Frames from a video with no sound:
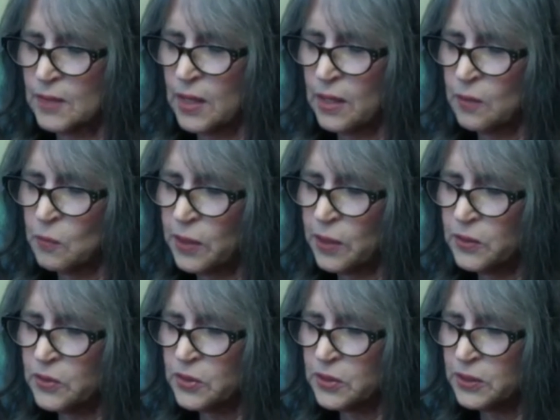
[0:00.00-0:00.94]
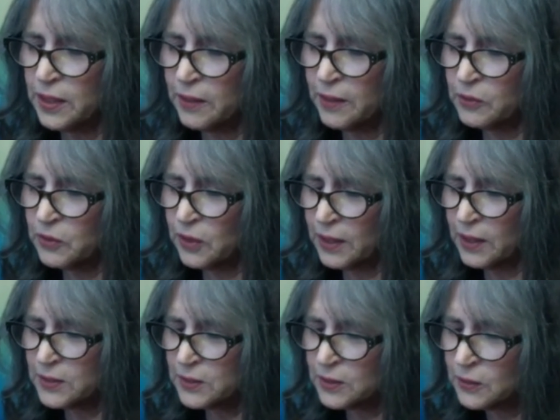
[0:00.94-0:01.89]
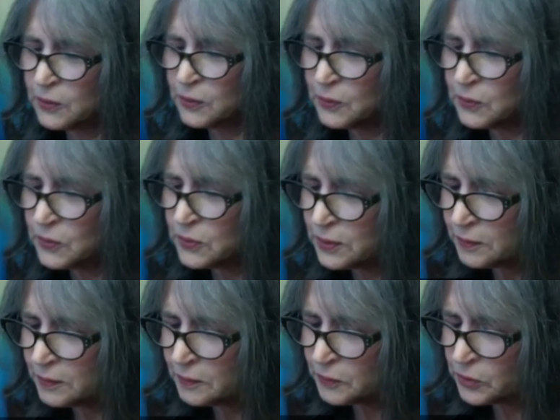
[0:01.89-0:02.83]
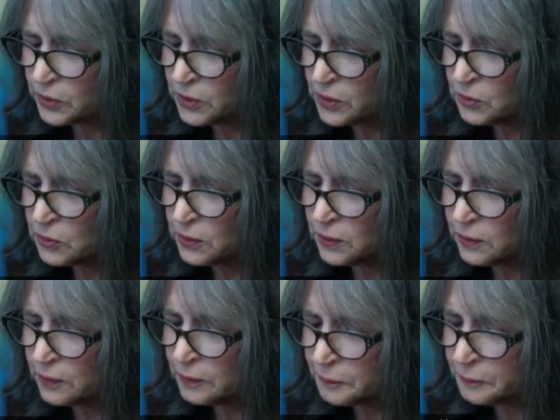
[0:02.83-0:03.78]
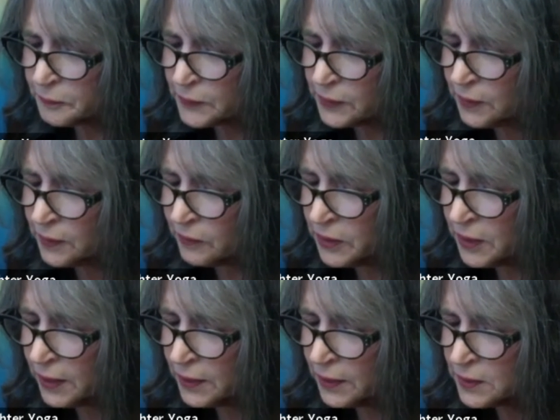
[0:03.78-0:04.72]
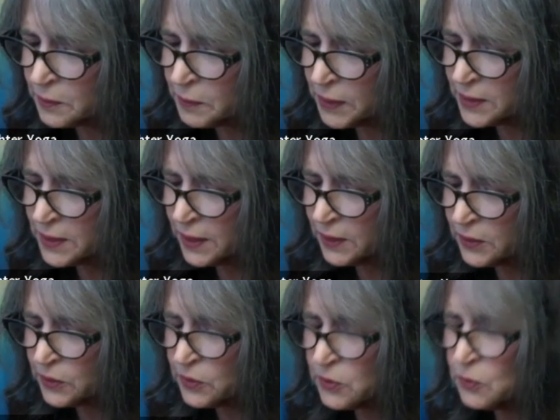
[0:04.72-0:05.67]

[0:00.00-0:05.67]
And while you still have your eyes closed, we're going to do a little loving kindness meditation.